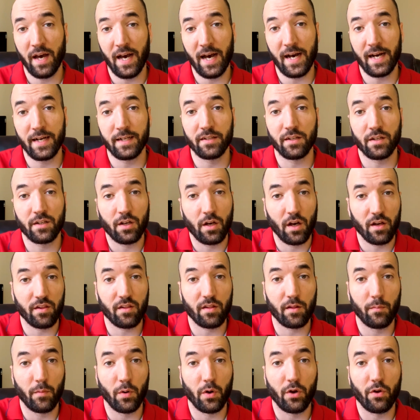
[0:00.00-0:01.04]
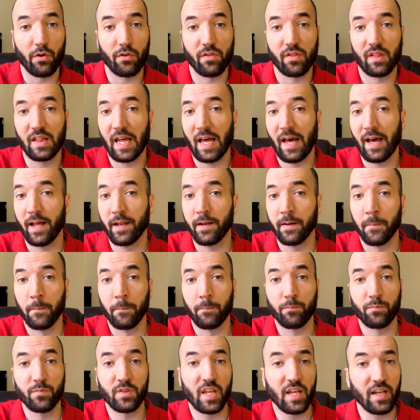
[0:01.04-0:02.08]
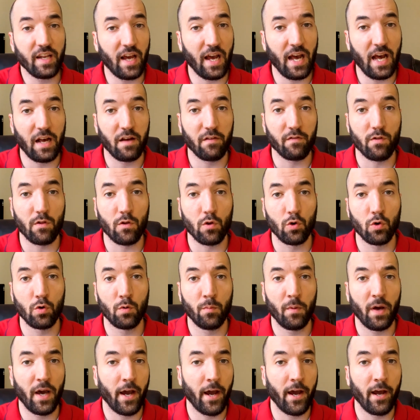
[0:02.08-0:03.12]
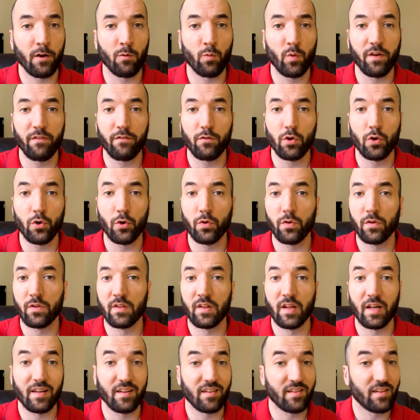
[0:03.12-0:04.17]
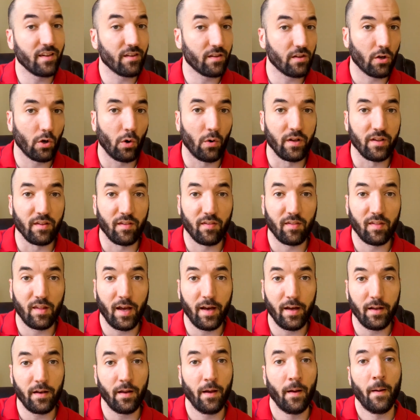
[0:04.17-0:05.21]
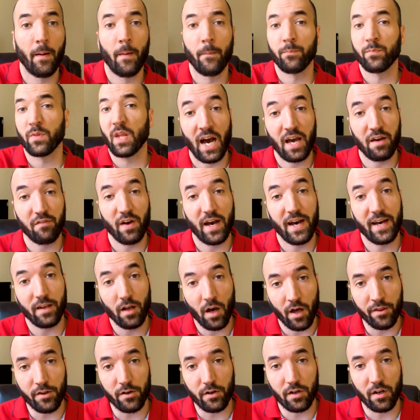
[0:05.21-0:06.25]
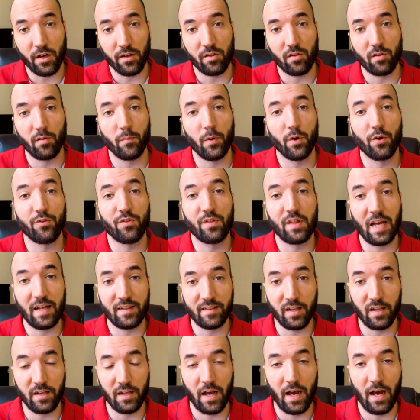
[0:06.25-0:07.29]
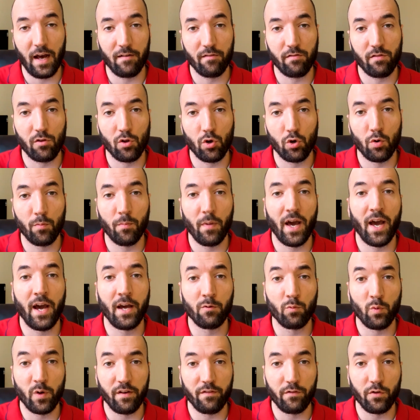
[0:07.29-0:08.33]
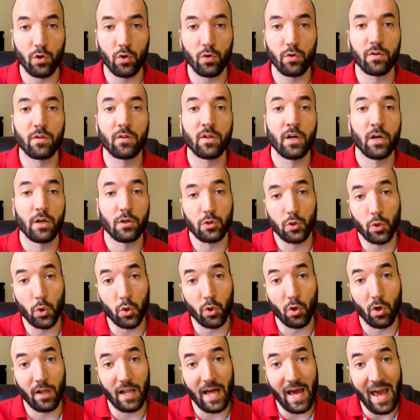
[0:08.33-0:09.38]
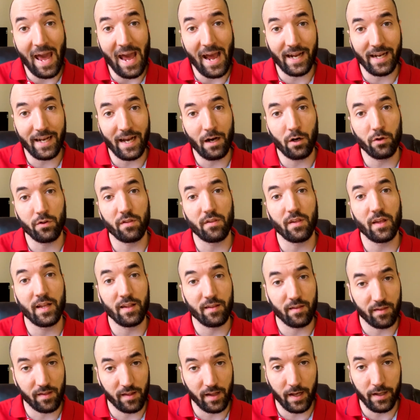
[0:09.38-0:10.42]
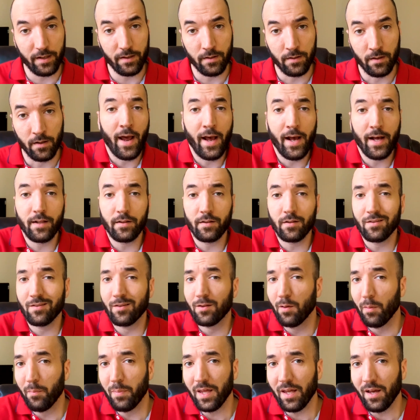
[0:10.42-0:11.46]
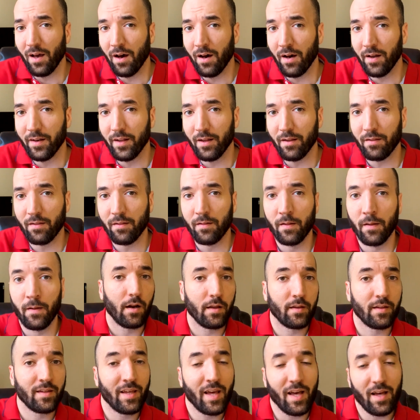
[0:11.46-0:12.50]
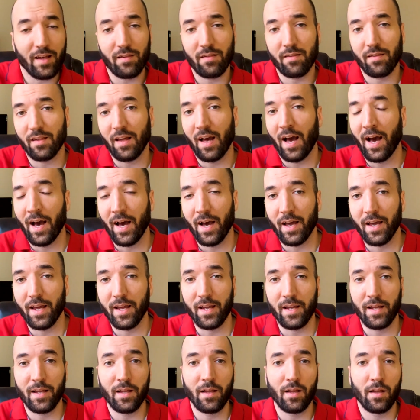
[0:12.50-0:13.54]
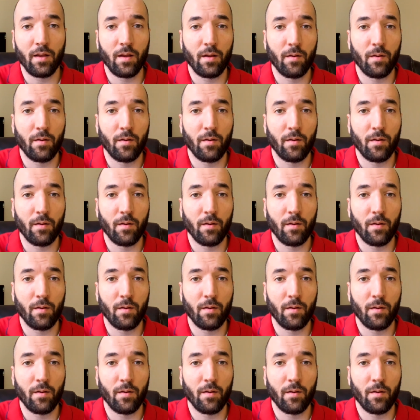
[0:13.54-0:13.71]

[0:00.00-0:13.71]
had customers that didn't have Zoom and we've used Cisco instead. I've had other customers that didn't have Zoom and we've used Google Hangouts instead. And to be honest, yes, I